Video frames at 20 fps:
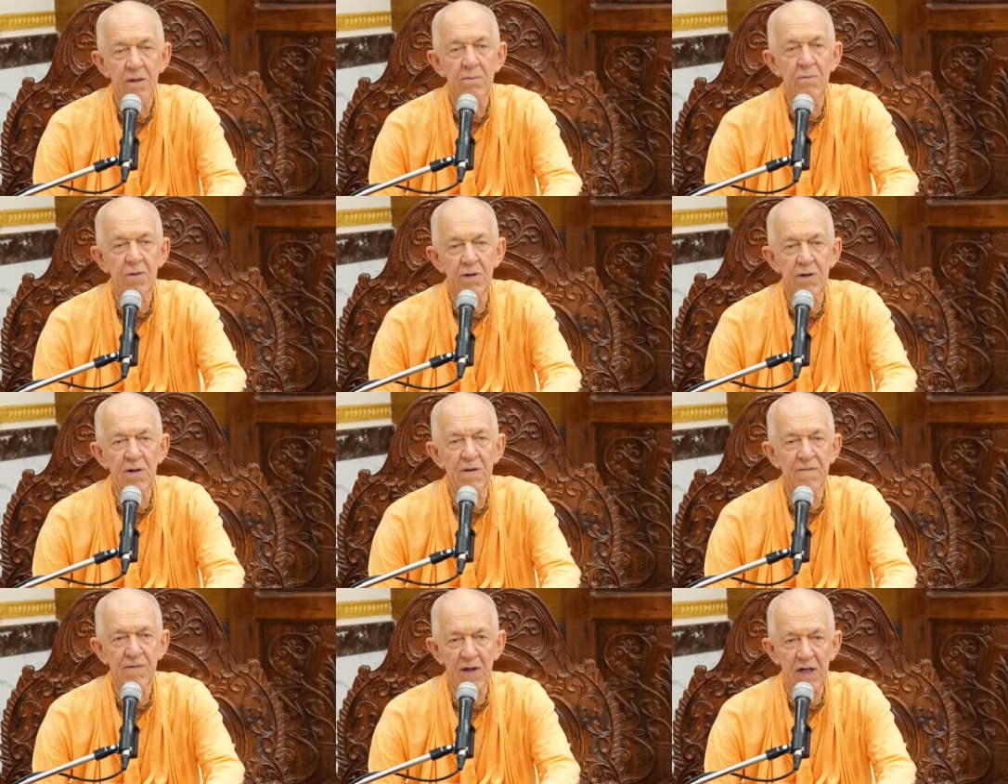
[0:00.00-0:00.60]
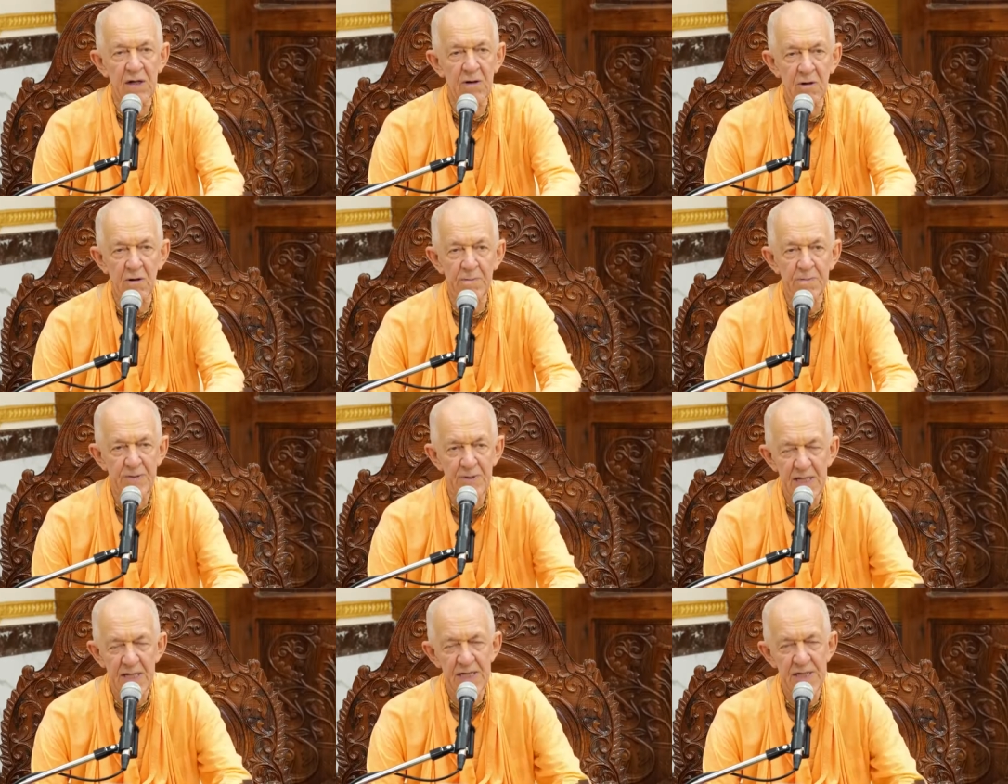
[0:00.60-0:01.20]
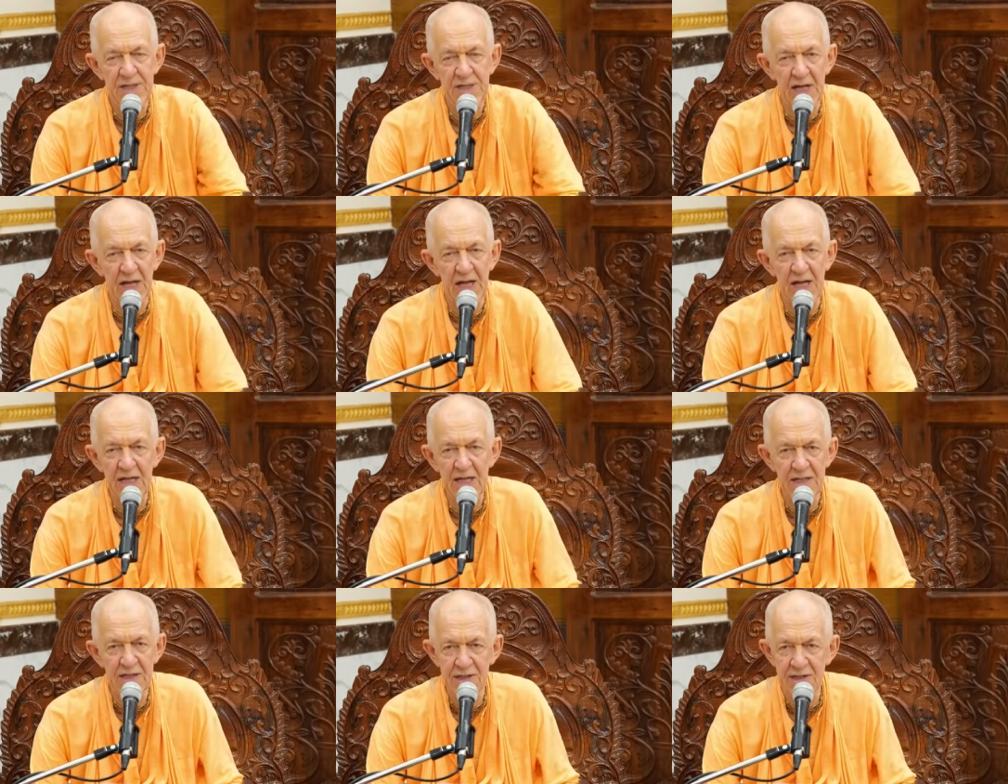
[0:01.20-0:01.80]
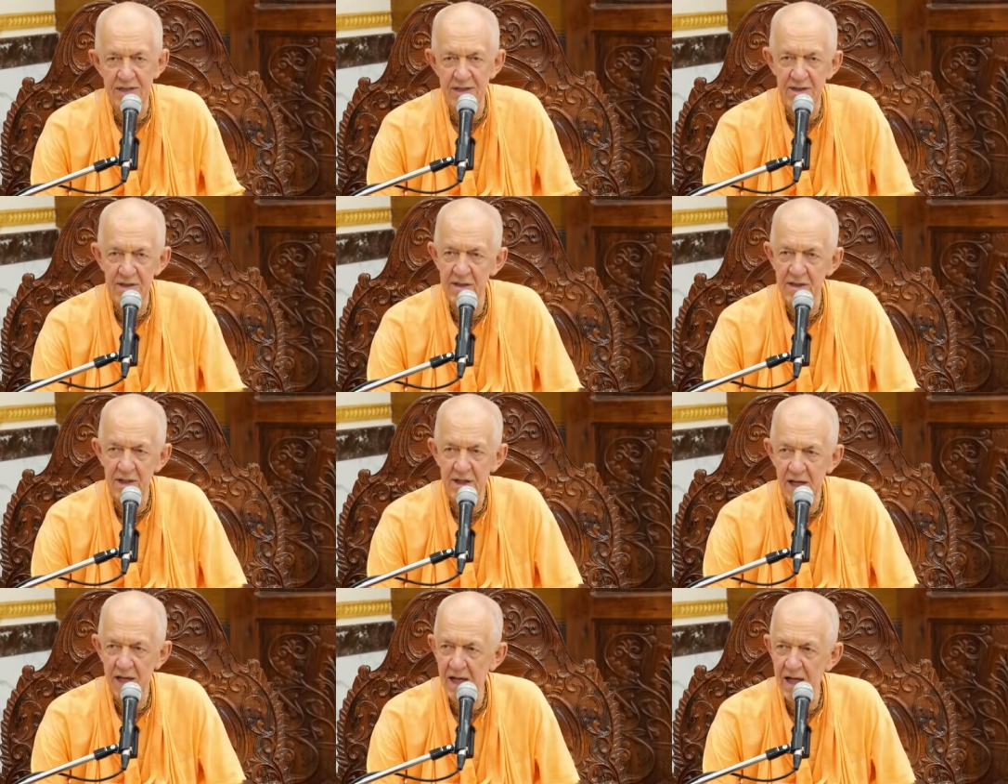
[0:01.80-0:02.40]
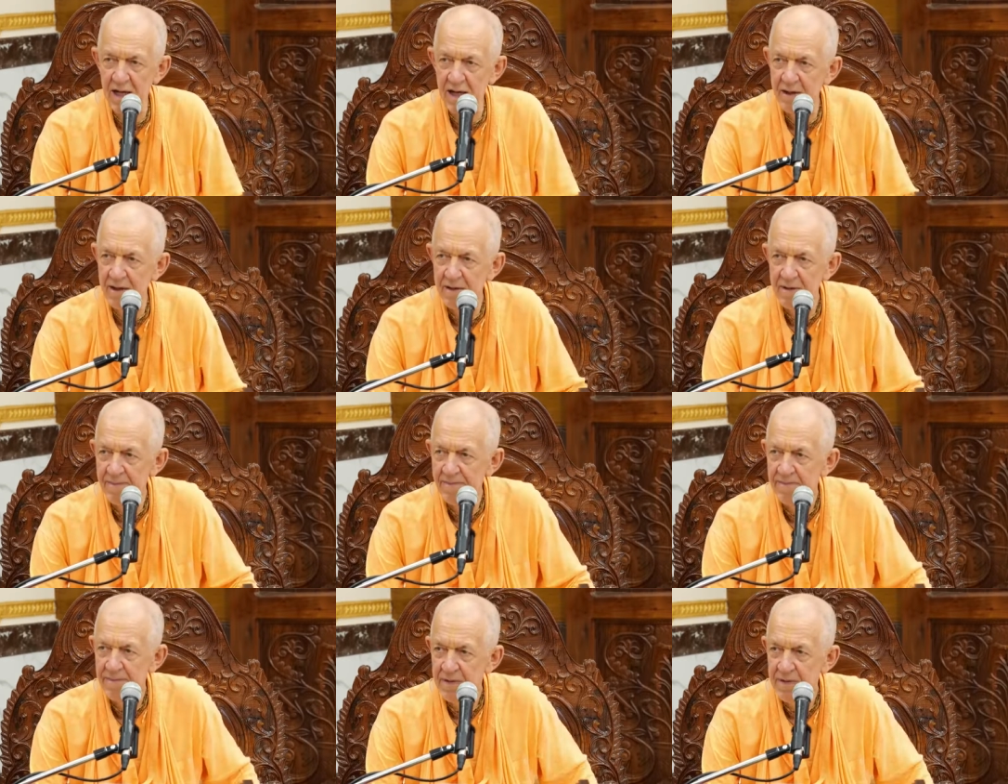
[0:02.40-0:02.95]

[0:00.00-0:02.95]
The mood of the gopis is uh,